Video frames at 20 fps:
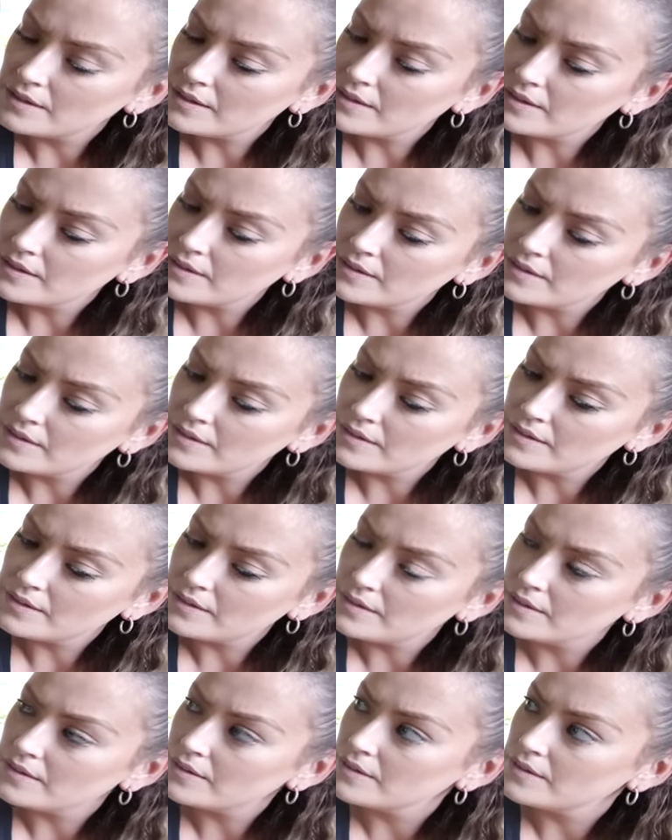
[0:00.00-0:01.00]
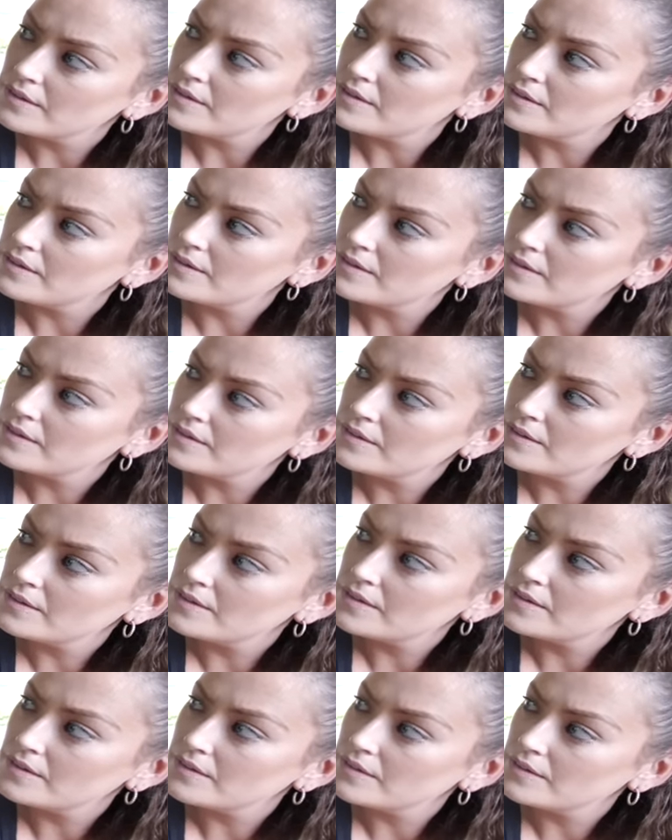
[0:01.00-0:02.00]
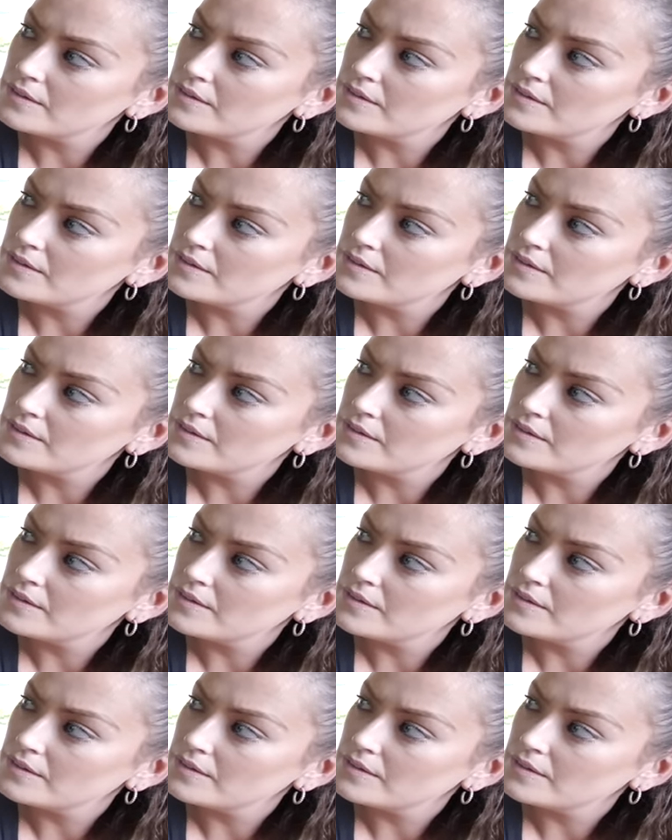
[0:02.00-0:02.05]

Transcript: (not speaking)